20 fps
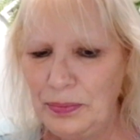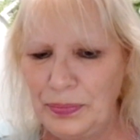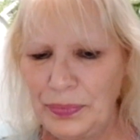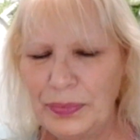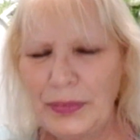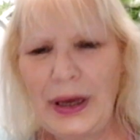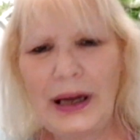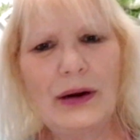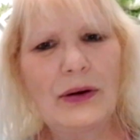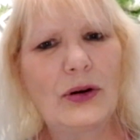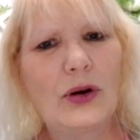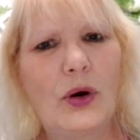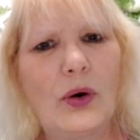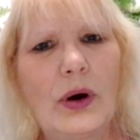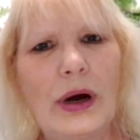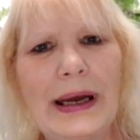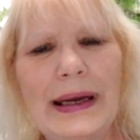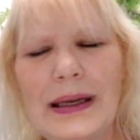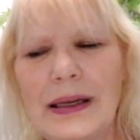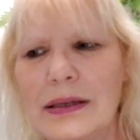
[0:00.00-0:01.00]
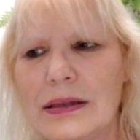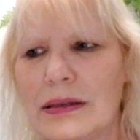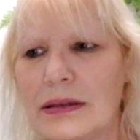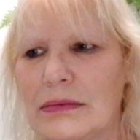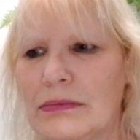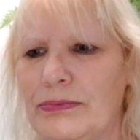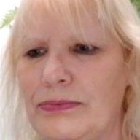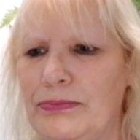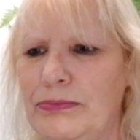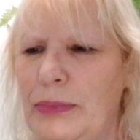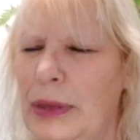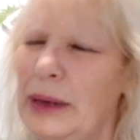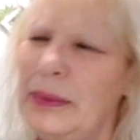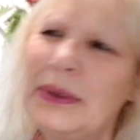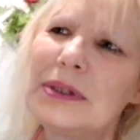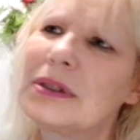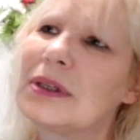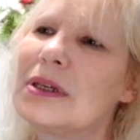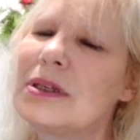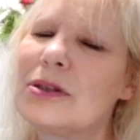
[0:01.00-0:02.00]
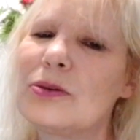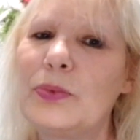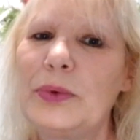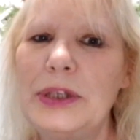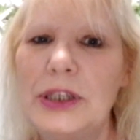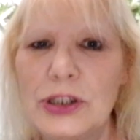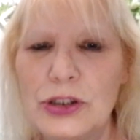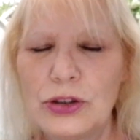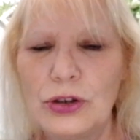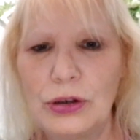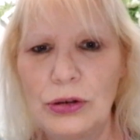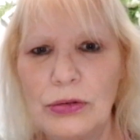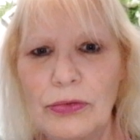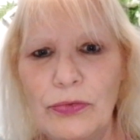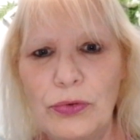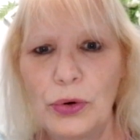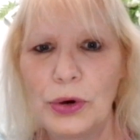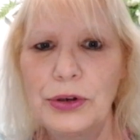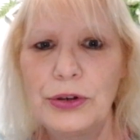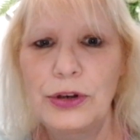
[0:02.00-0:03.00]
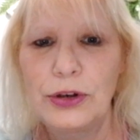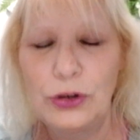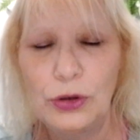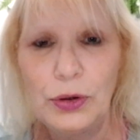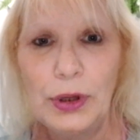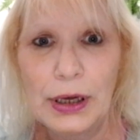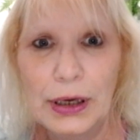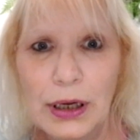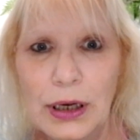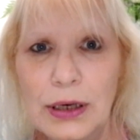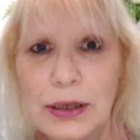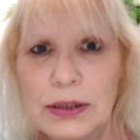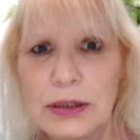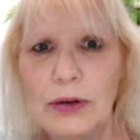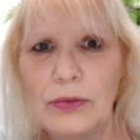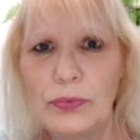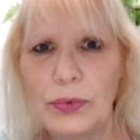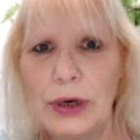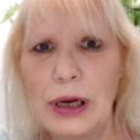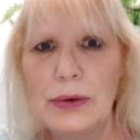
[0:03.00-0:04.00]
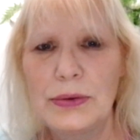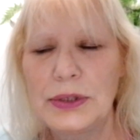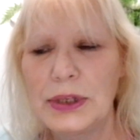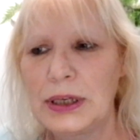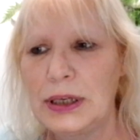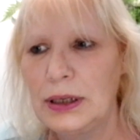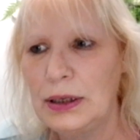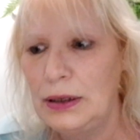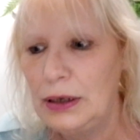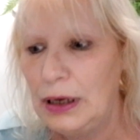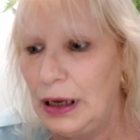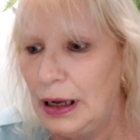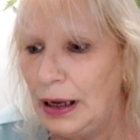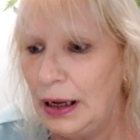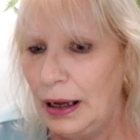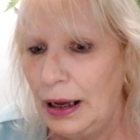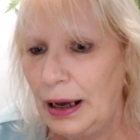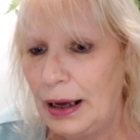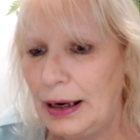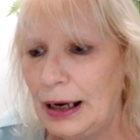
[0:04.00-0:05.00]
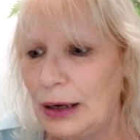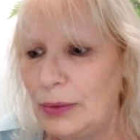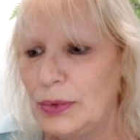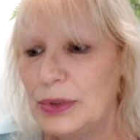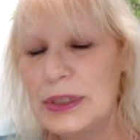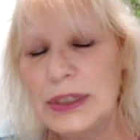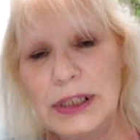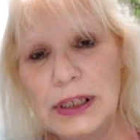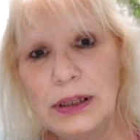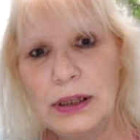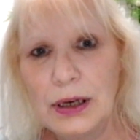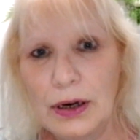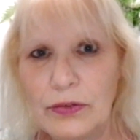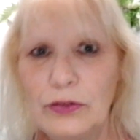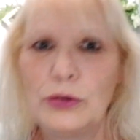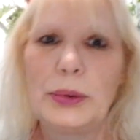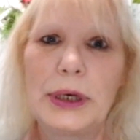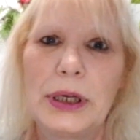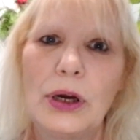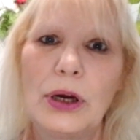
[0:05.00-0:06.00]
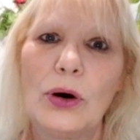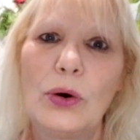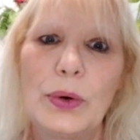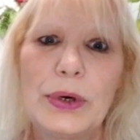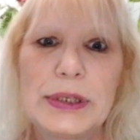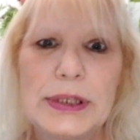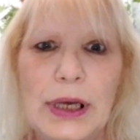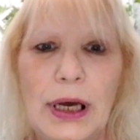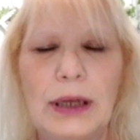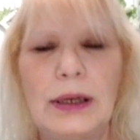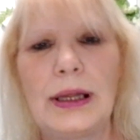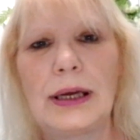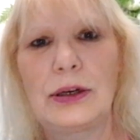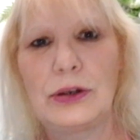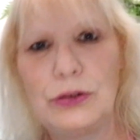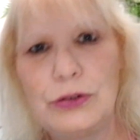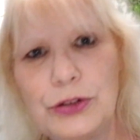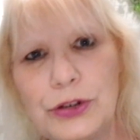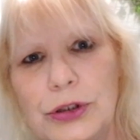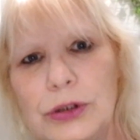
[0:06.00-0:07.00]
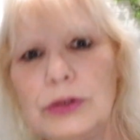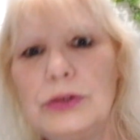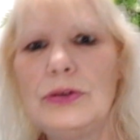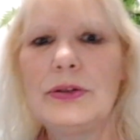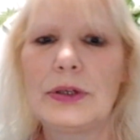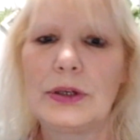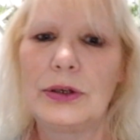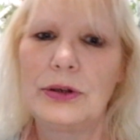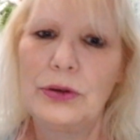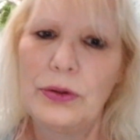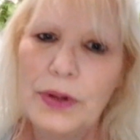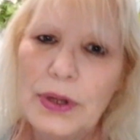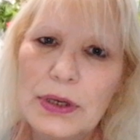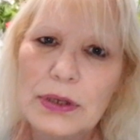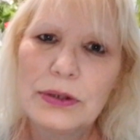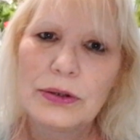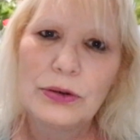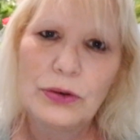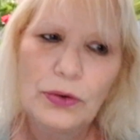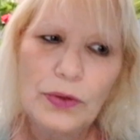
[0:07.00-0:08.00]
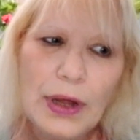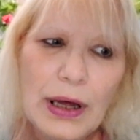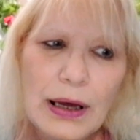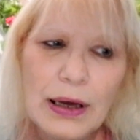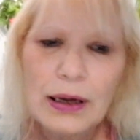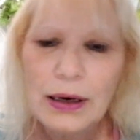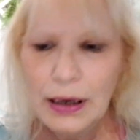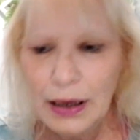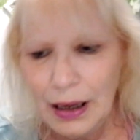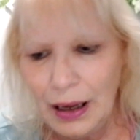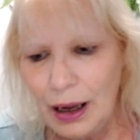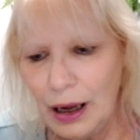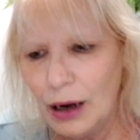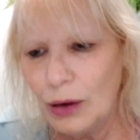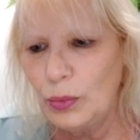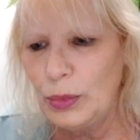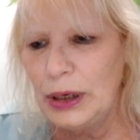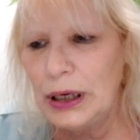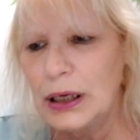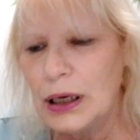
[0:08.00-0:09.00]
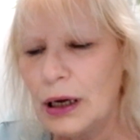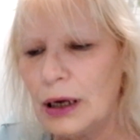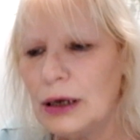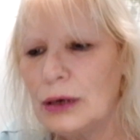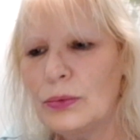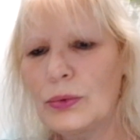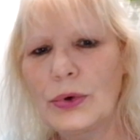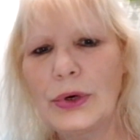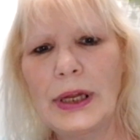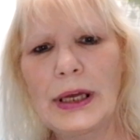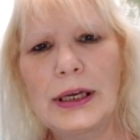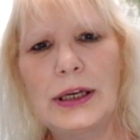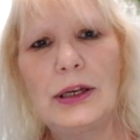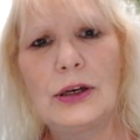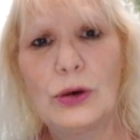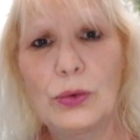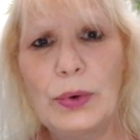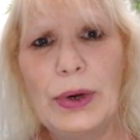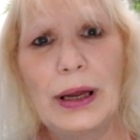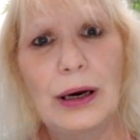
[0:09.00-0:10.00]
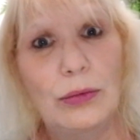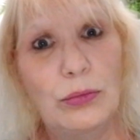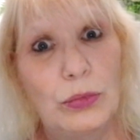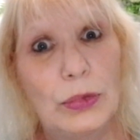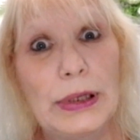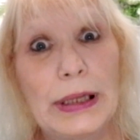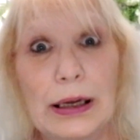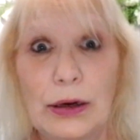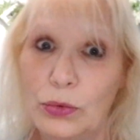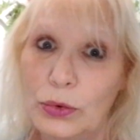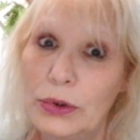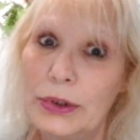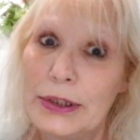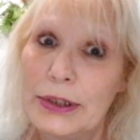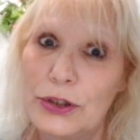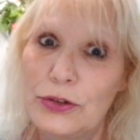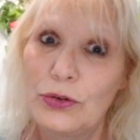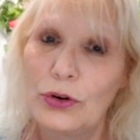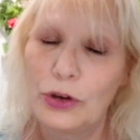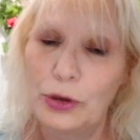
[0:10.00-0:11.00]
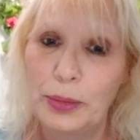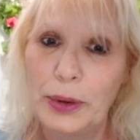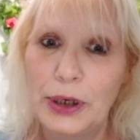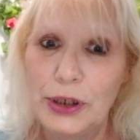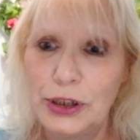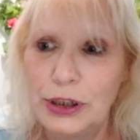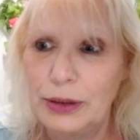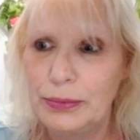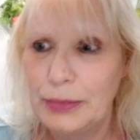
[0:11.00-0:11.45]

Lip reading: I don't know, I guess maybe it's because we just couldn't afford to do that kind of stuff when I was a kid, and I would see that everybody always had like new shoes and new this and new that, and we kind of were like, you know, we had like a really strict budget.